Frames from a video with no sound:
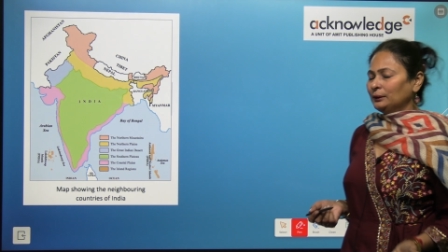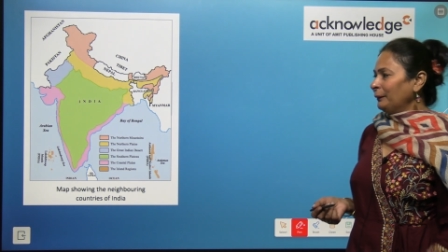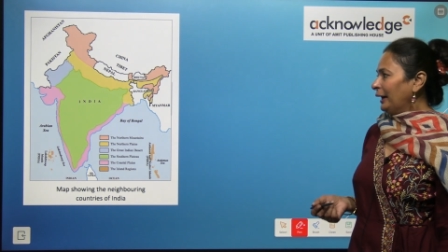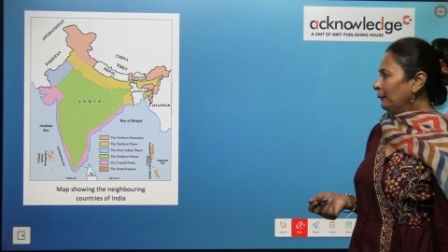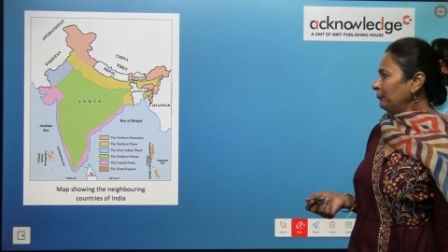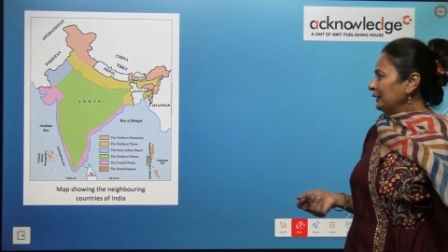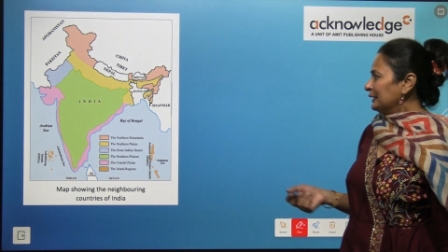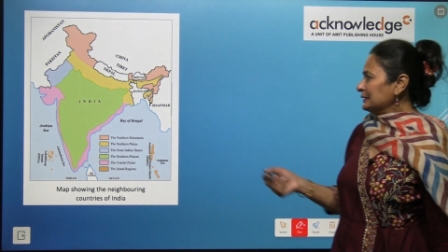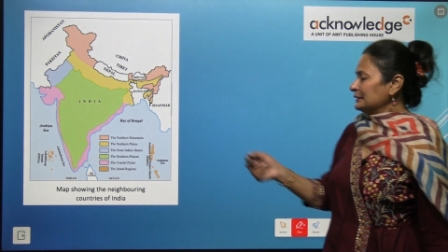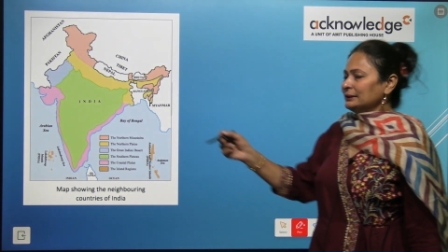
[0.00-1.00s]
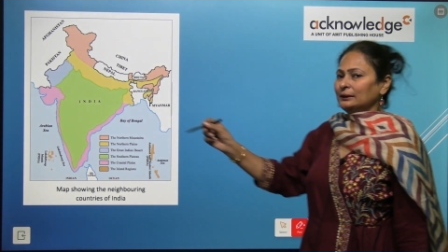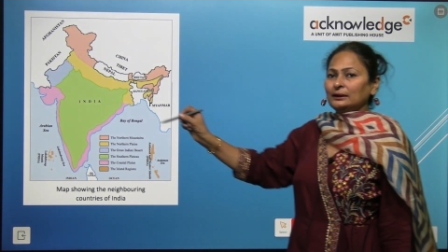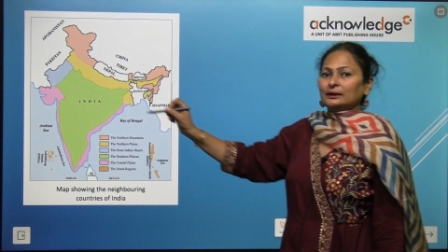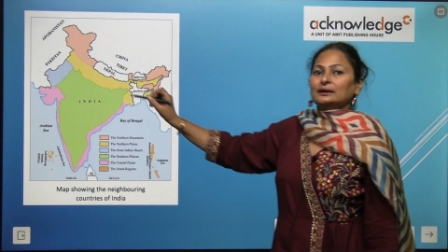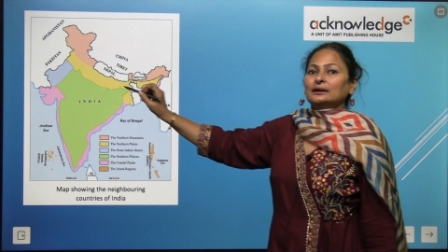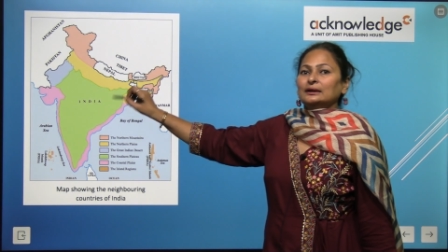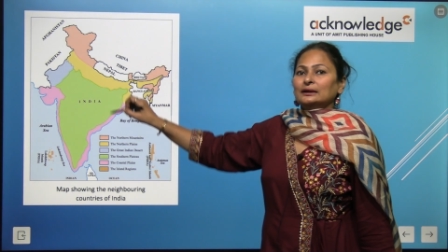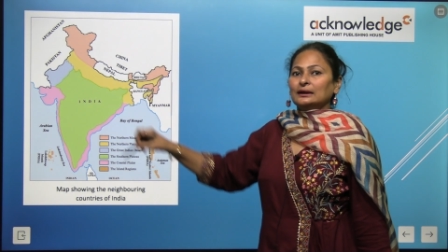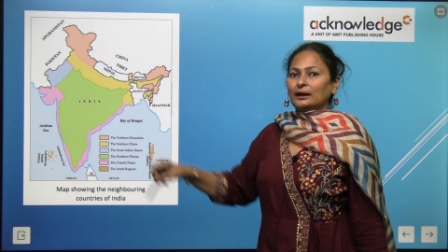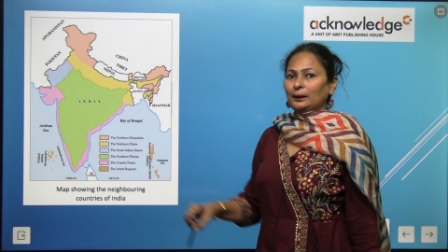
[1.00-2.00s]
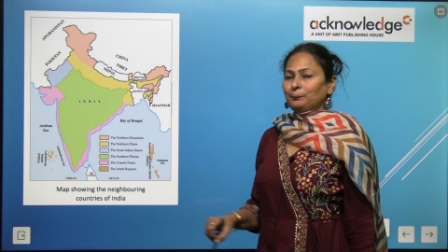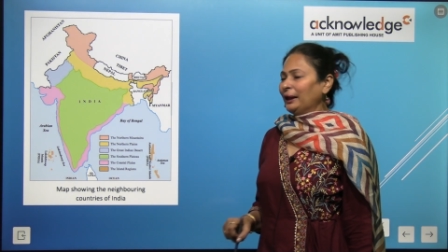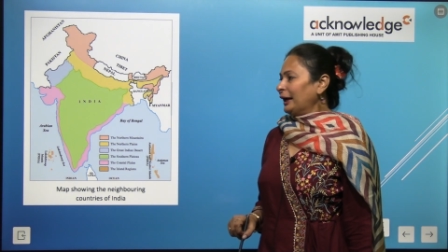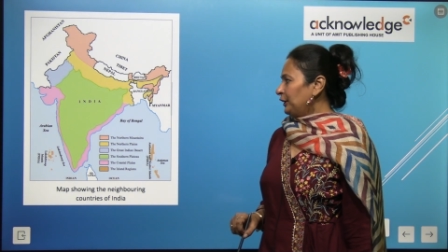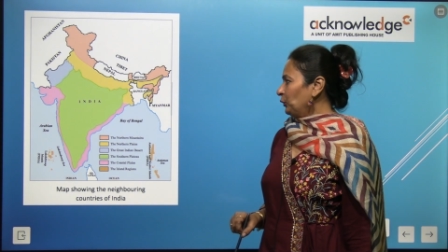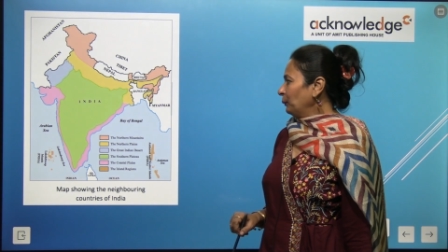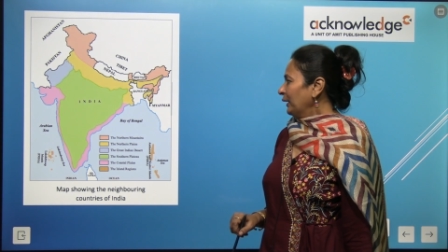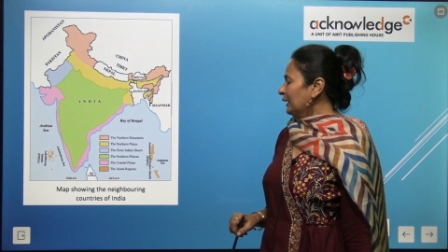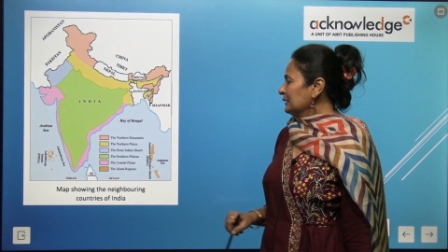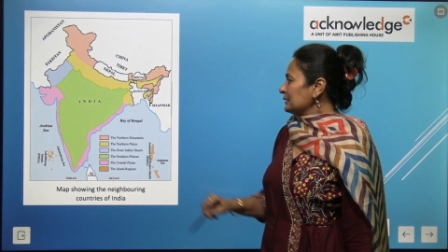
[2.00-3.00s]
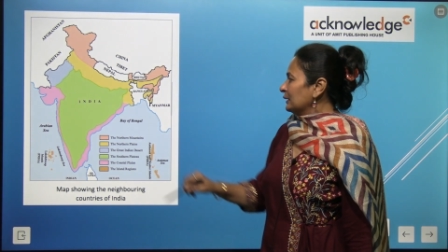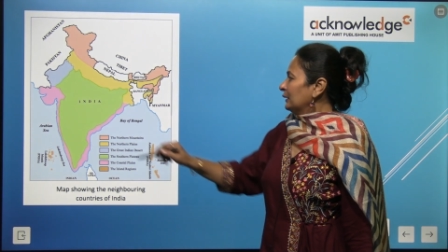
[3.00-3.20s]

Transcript: the map is the plateau part.